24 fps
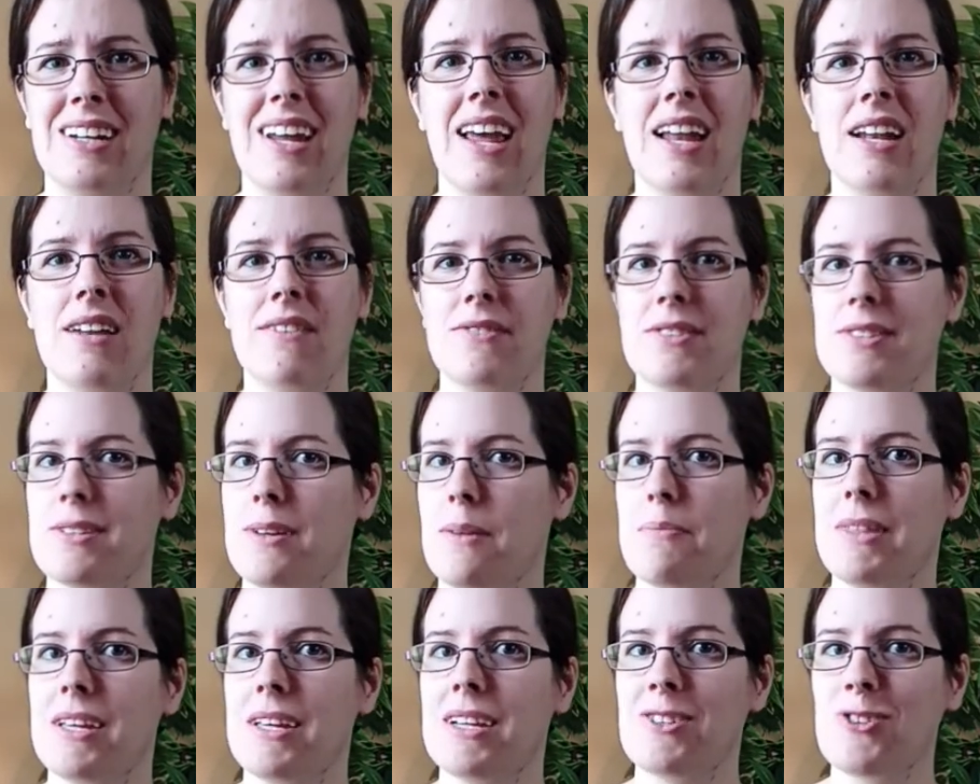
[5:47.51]
And if
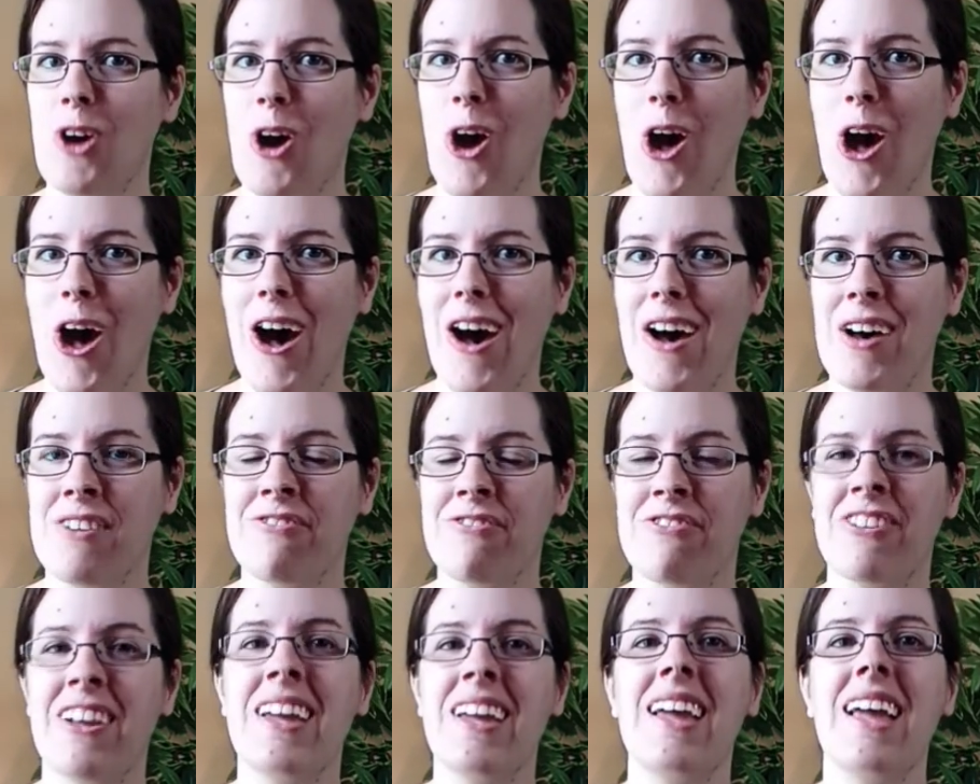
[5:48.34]
something's off,
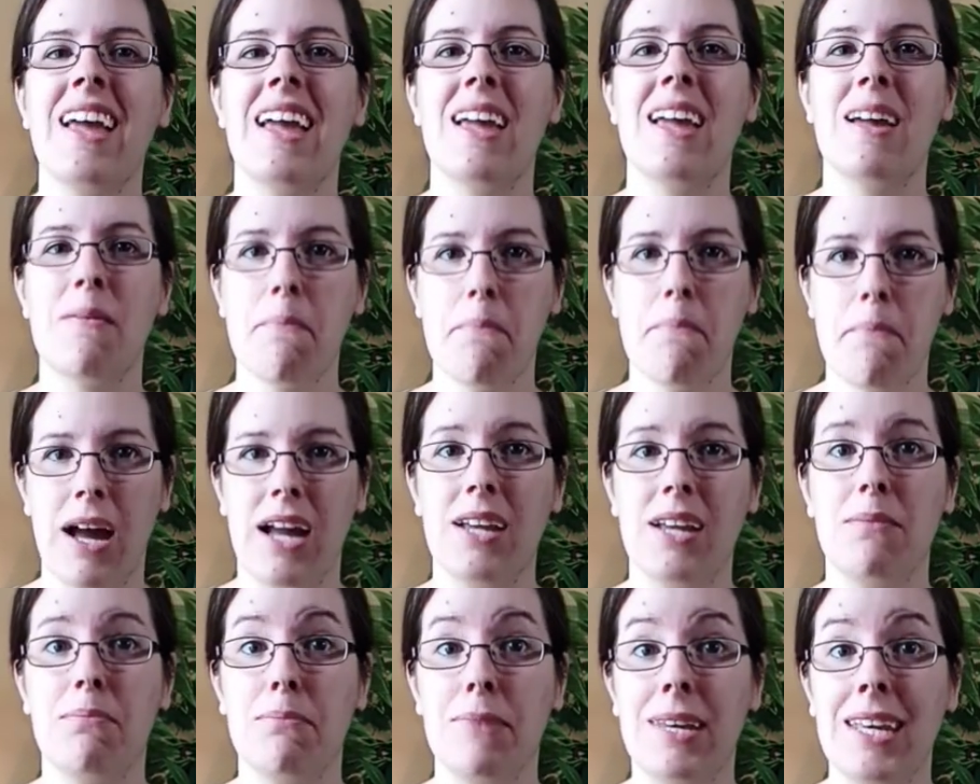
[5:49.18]
it
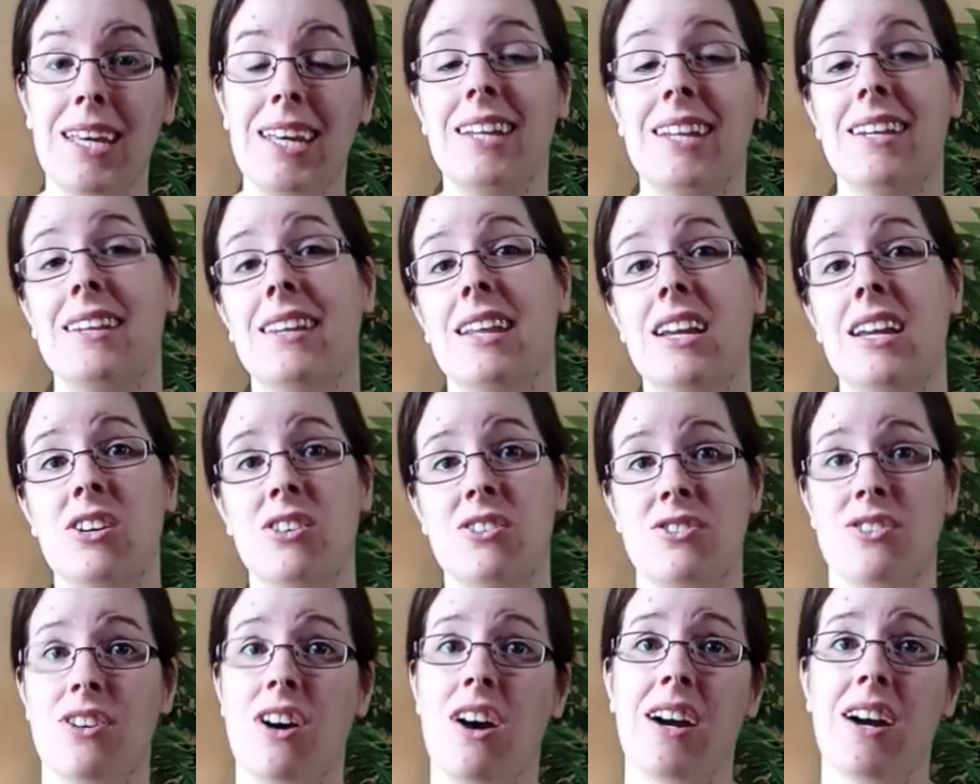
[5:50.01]
might mean that your
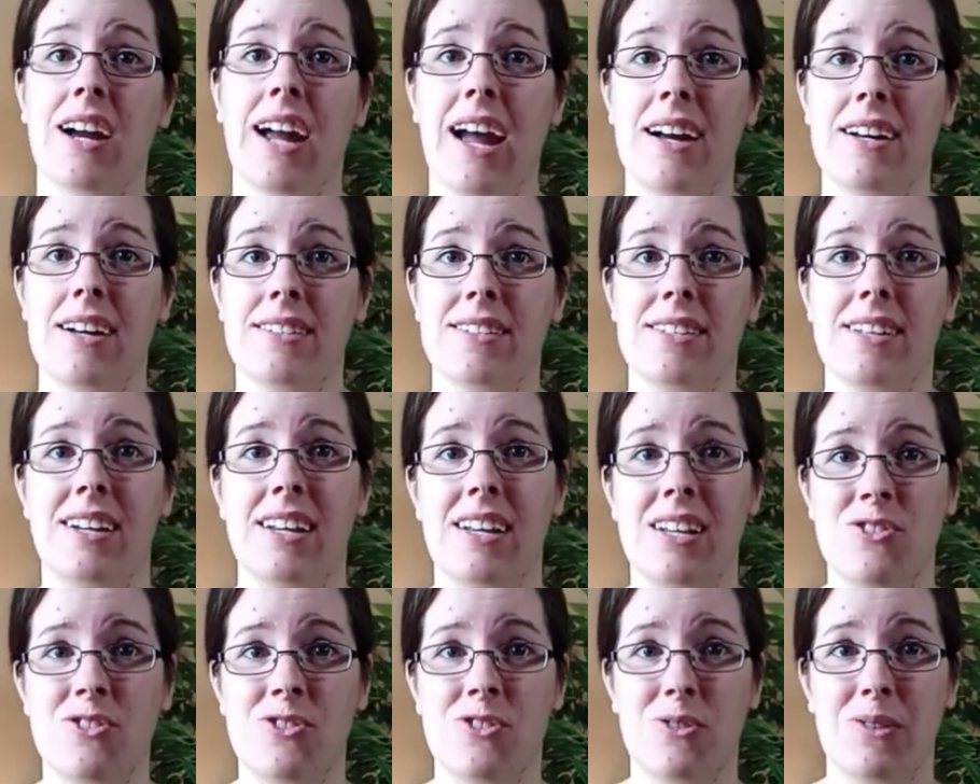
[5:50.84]
dog has an
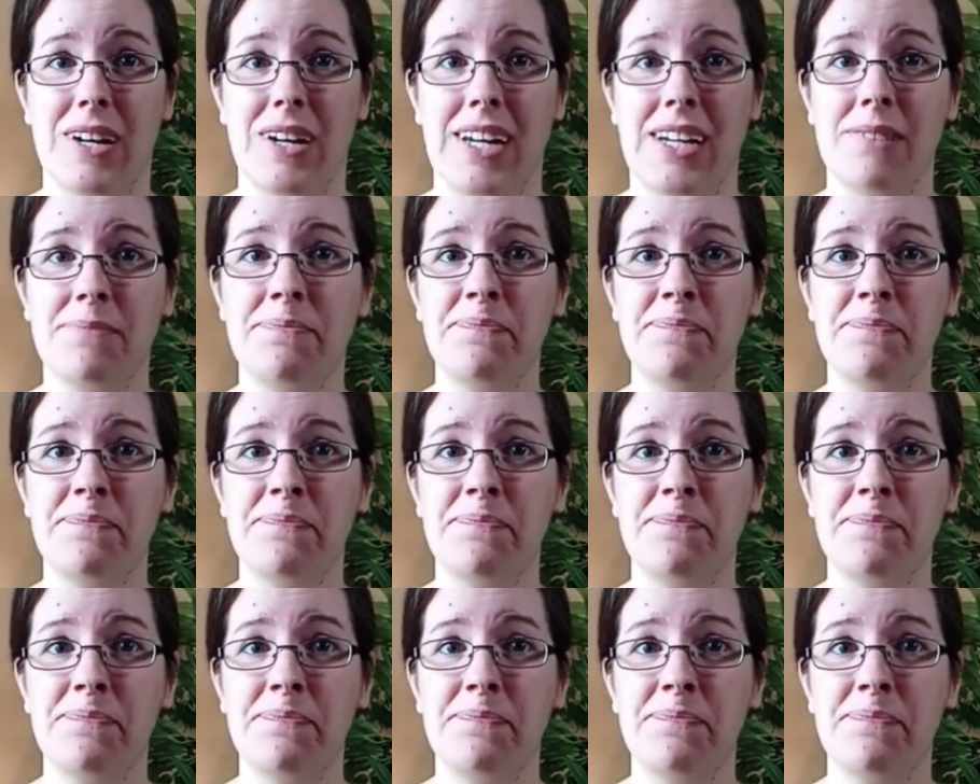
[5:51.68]
injury.